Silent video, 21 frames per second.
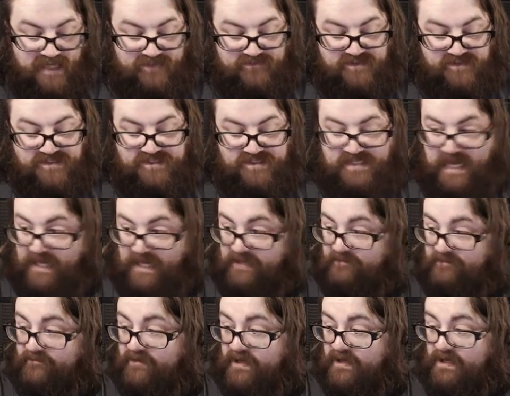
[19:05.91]
this kind
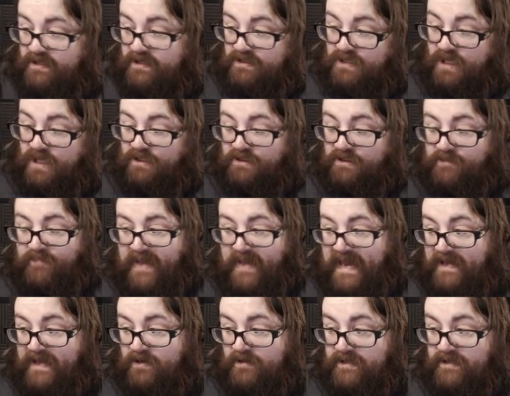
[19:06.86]
of color
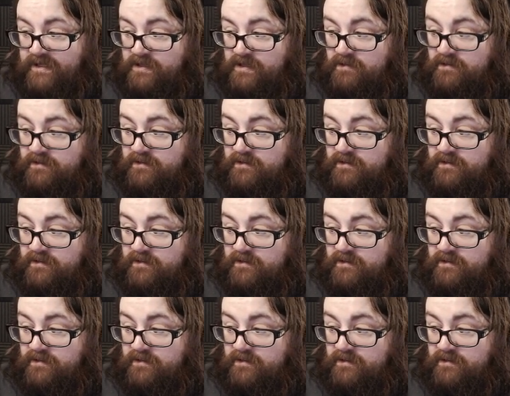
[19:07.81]
pattern here.